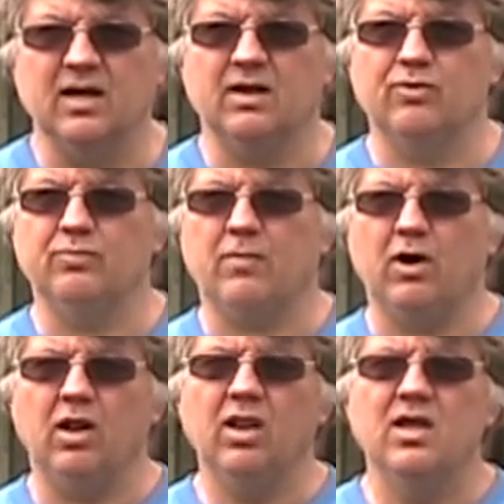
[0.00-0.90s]
root
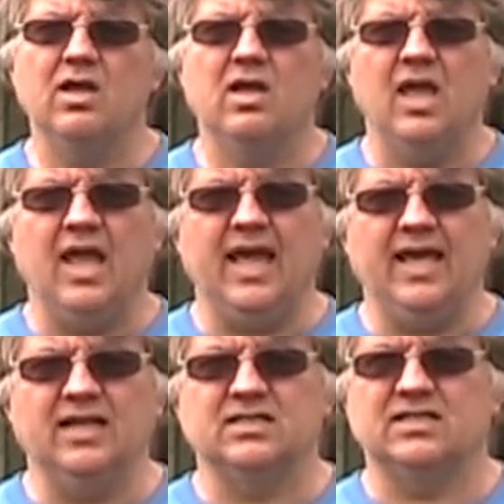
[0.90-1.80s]
ball
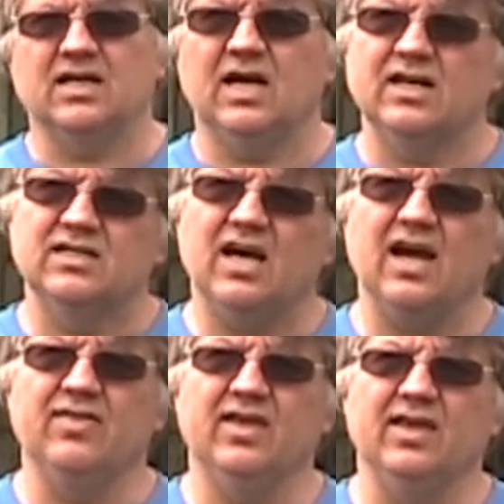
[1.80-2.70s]
and
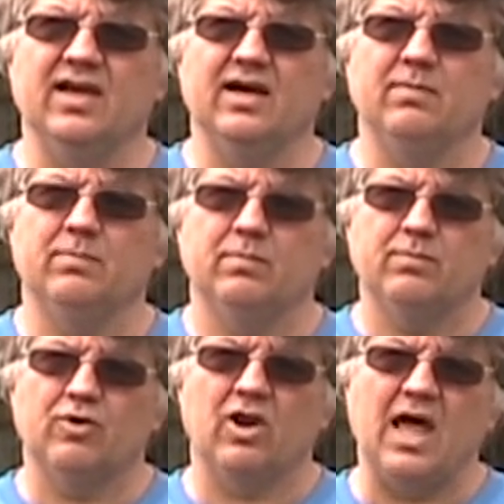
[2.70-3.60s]
untie the
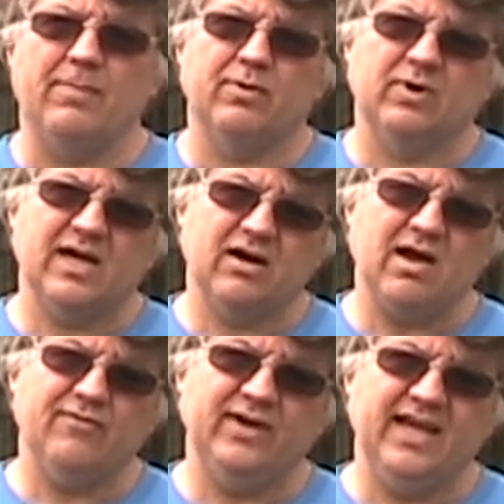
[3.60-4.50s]
burlap. Cut
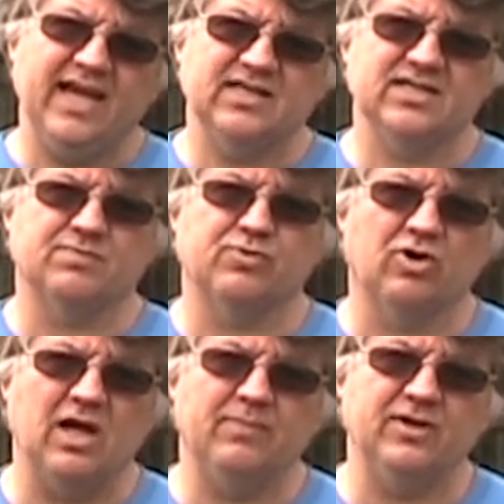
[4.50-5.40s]
off any excess
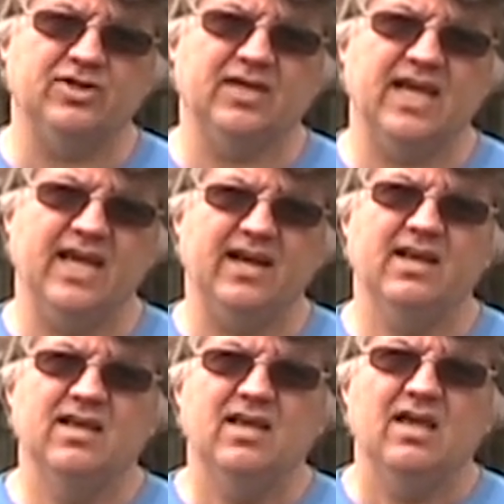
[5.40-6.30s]
burlap that you can,
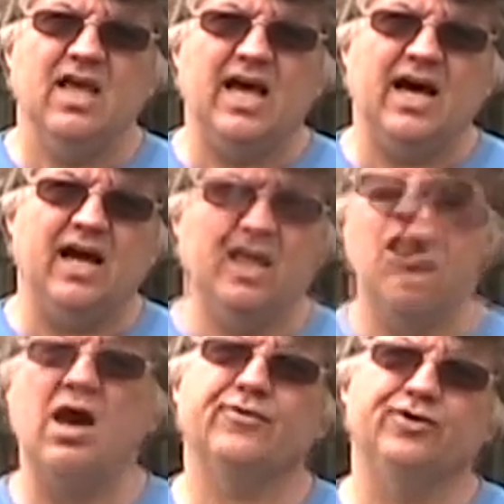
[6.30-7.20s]
and
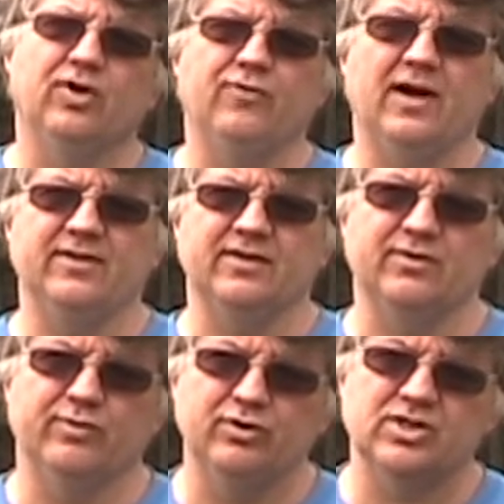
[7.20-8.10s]
often you'll find that the
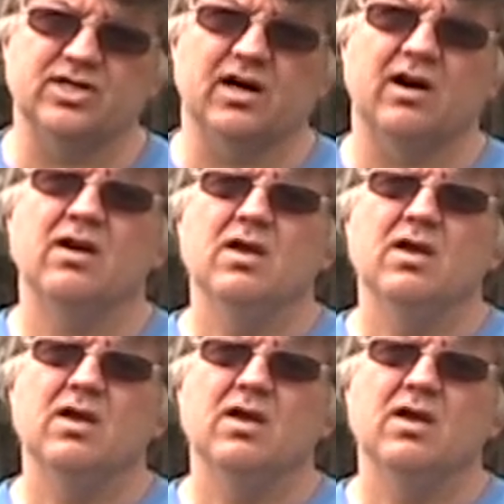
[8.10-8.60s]
roots are